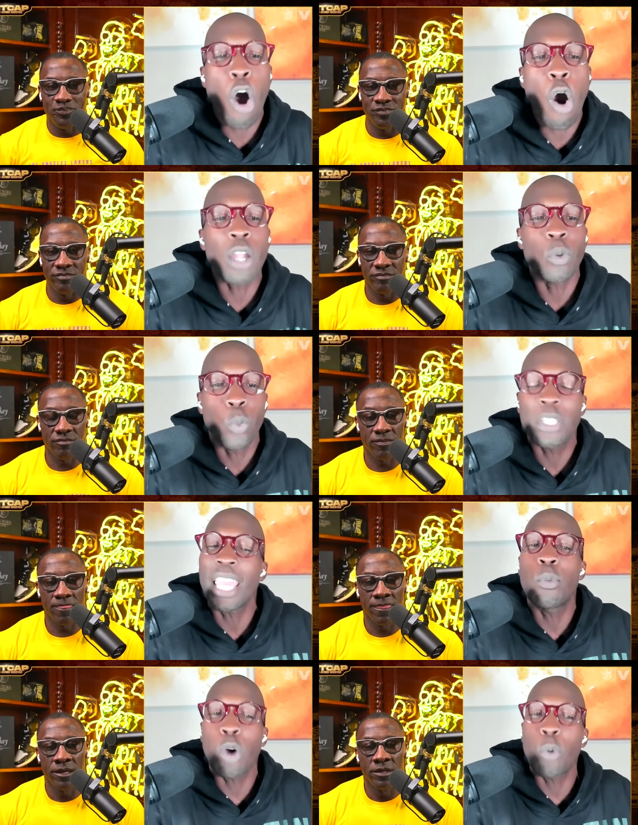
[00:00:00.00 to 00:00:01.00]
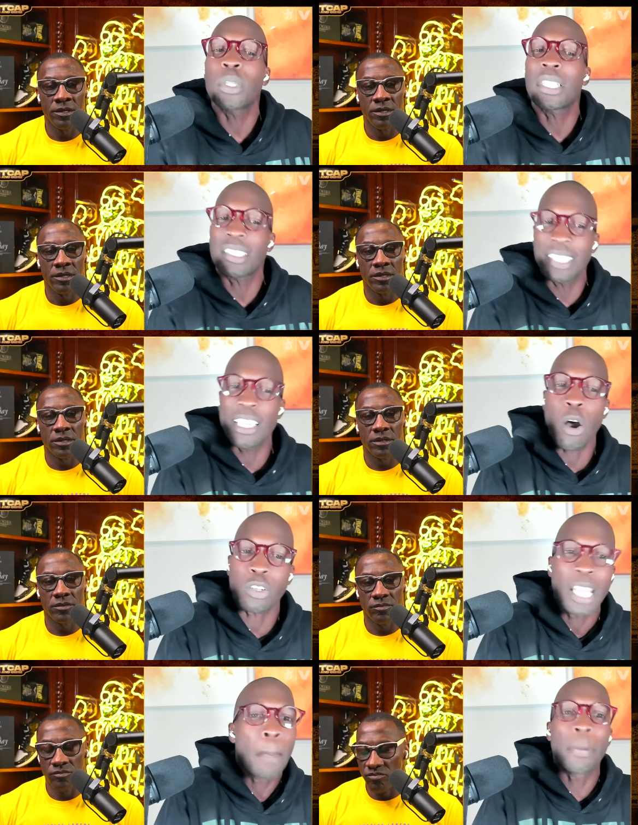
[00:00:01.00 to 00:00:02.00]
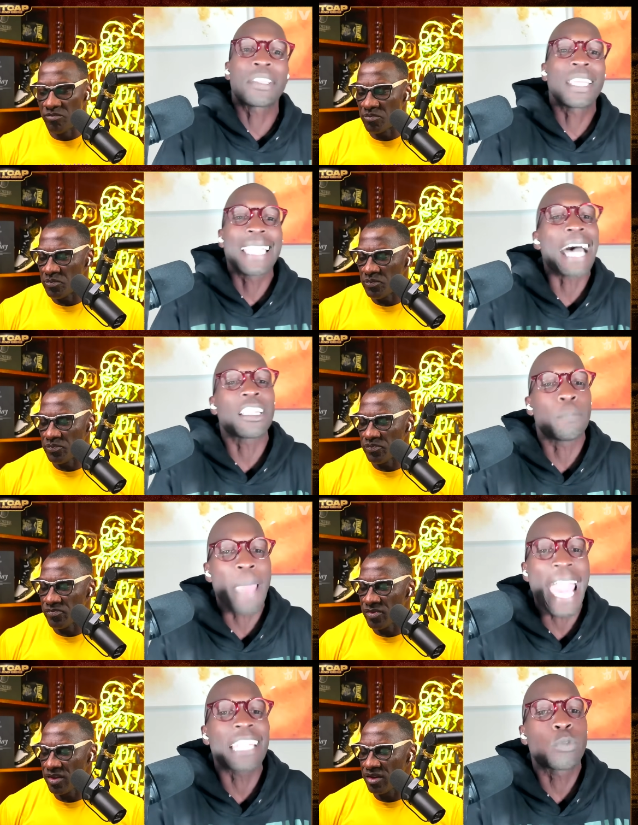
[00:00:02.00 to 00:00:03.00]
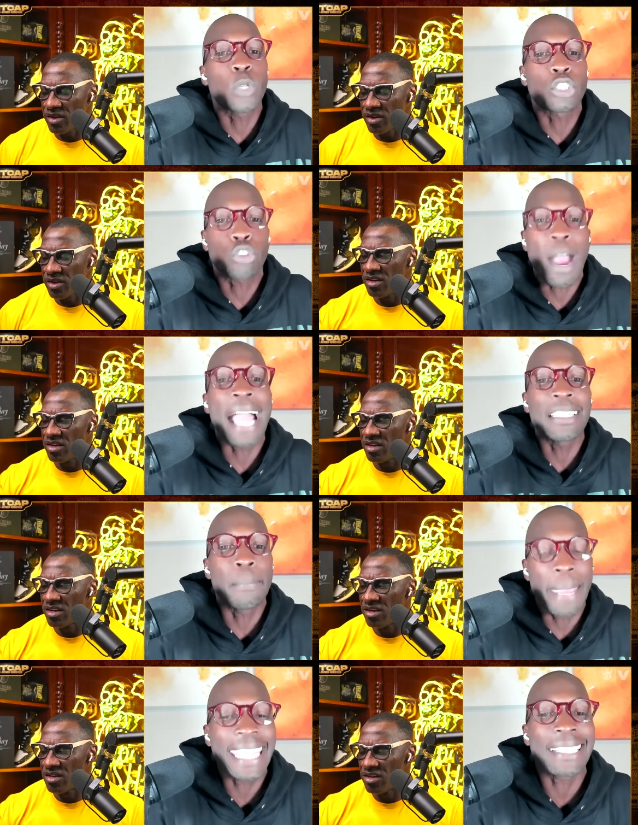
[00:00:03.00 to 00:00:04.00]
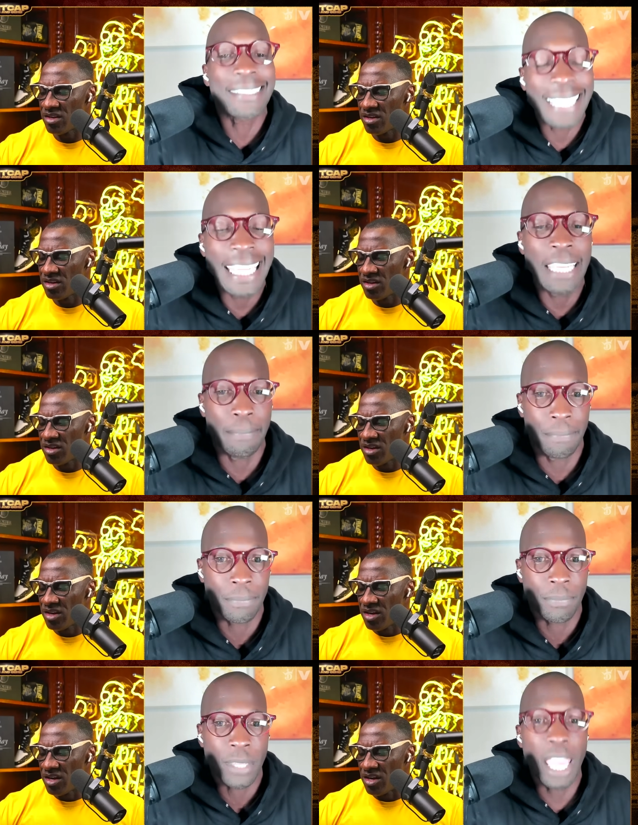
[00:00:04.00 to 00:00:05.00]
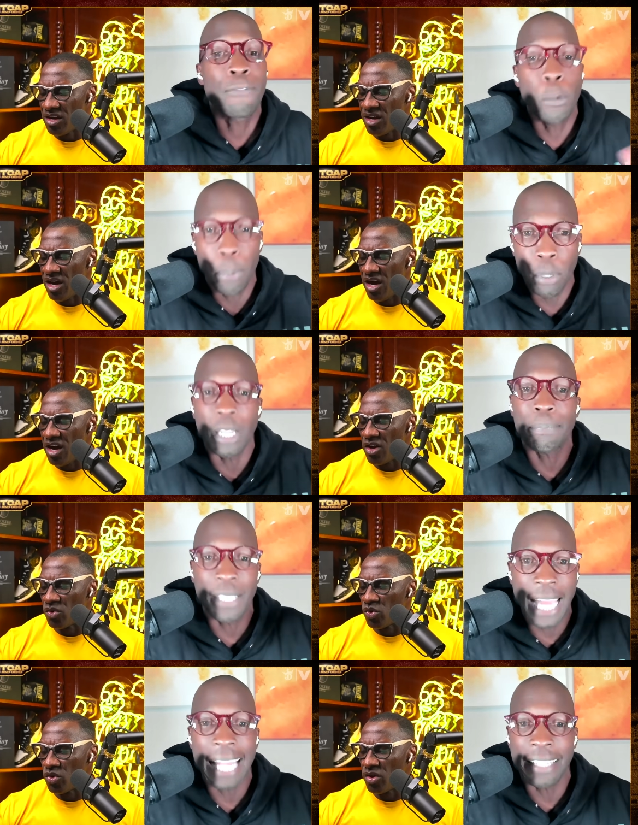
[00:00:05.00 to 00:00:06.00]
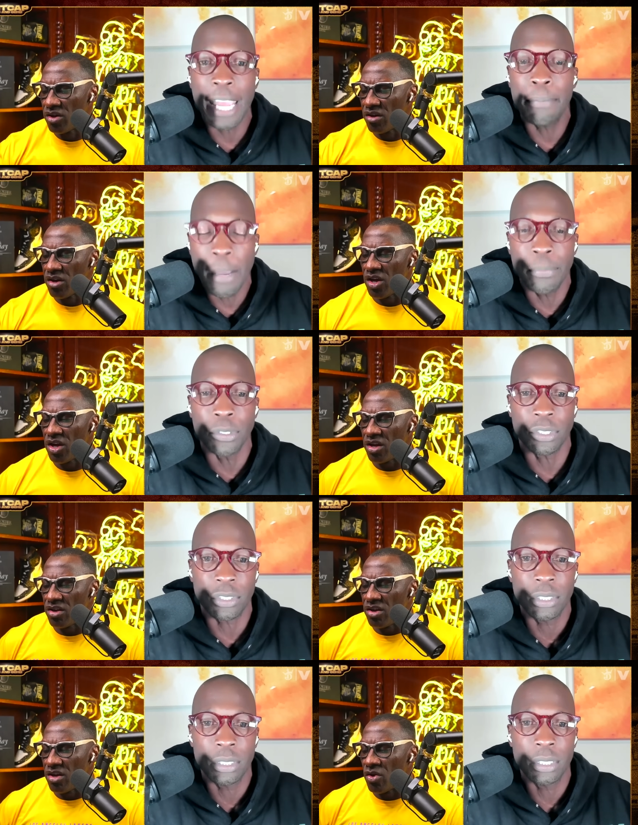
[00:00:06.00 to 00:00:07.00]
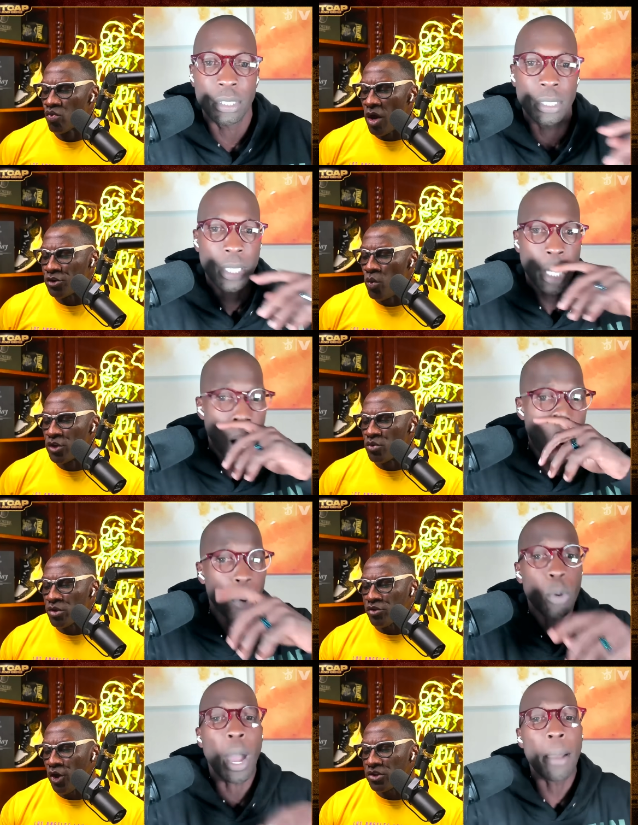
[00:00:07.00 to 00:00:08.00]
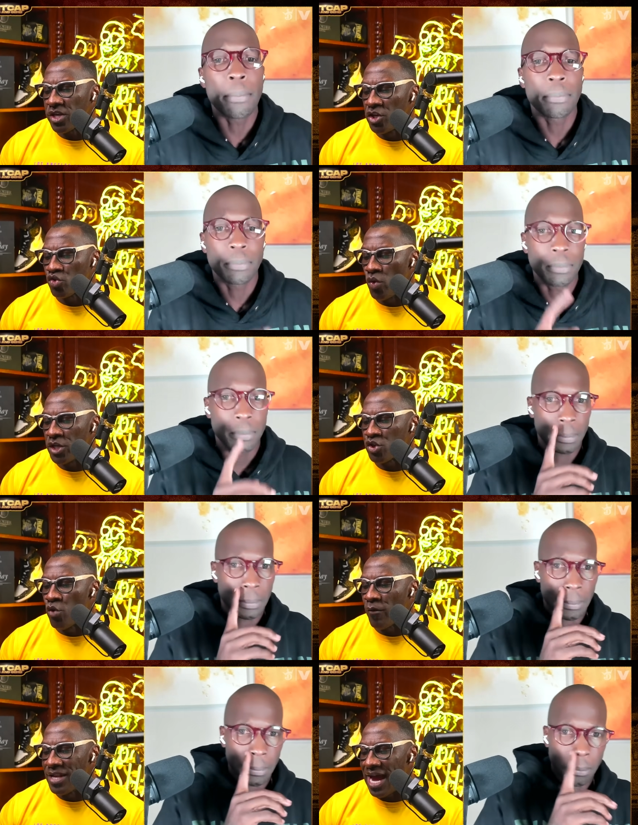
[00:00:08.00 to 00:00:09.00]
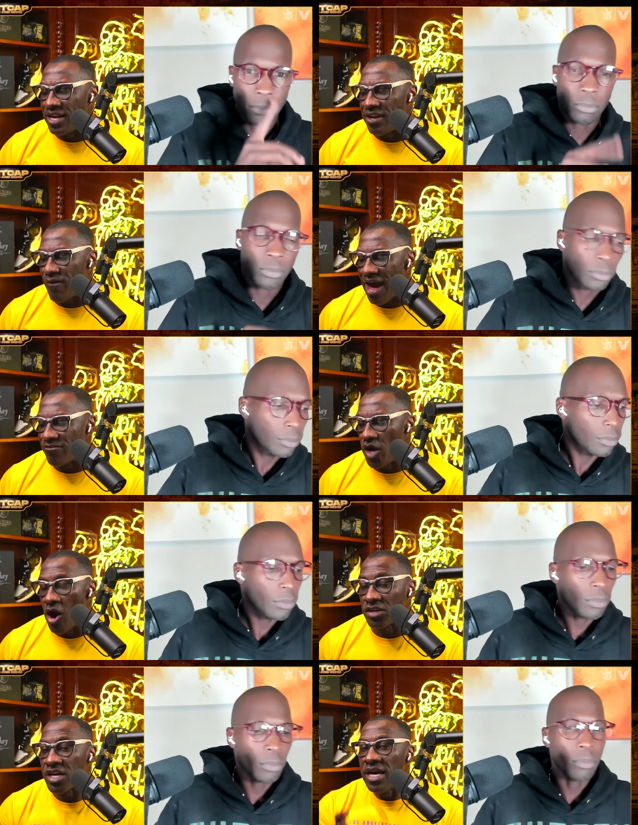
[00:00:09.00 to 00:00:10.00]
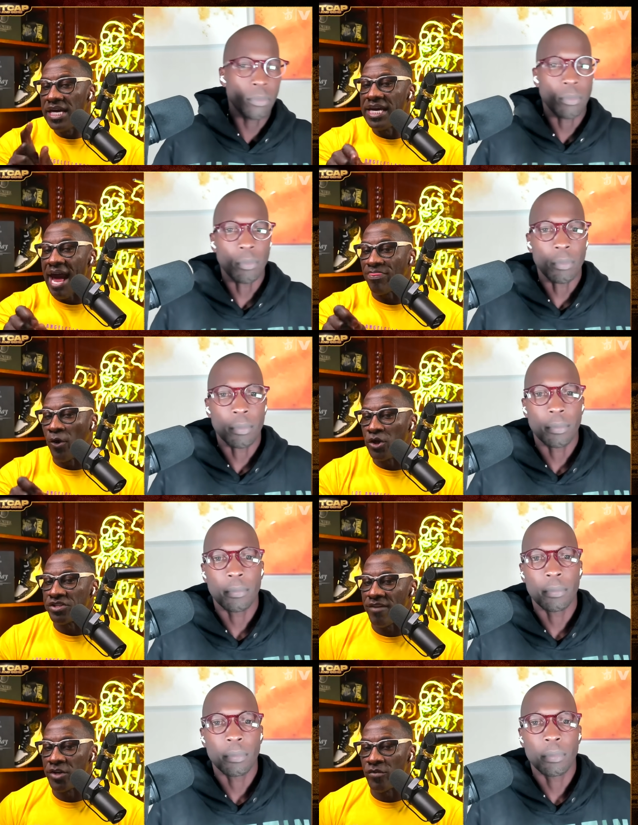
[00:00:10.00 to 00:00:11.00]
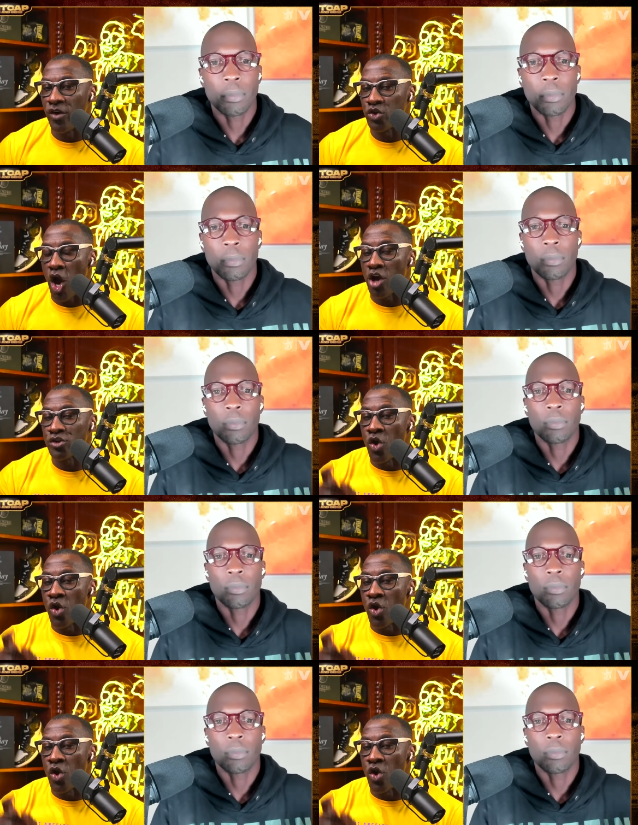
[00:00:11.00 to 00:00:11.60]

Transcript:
Speaker 1: aren't what they were with the Seahawks, but they're not as bad as we're trying to make it seem. If you pull uh, up the
Speaker 2: goddamn numbers, Russell Wilson was 13 to 22 for 95 yards. He got 37 of those yards on